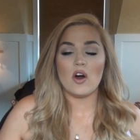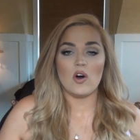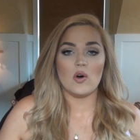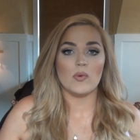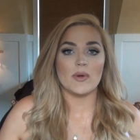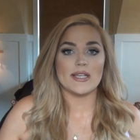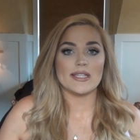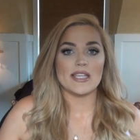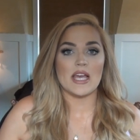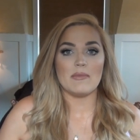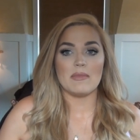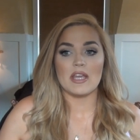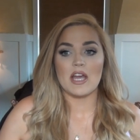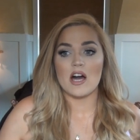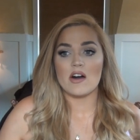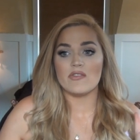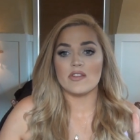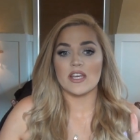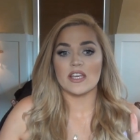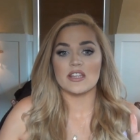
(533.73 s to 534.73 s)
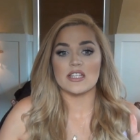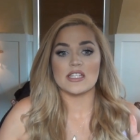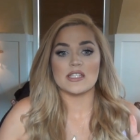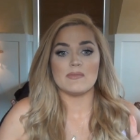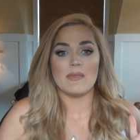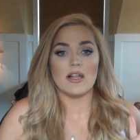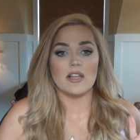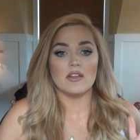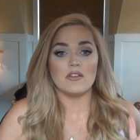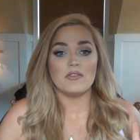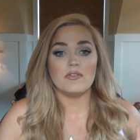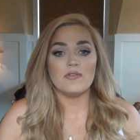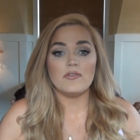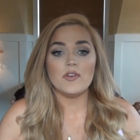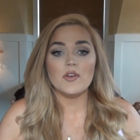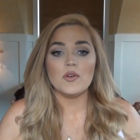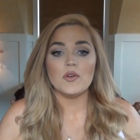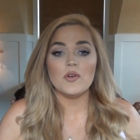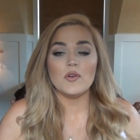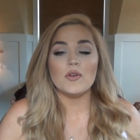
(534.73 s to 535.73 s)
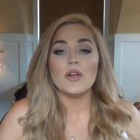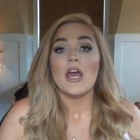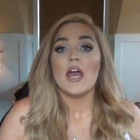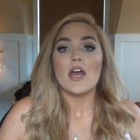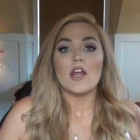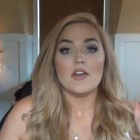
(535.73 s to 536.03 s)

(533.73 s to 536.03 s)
always set me off, like the smell of food.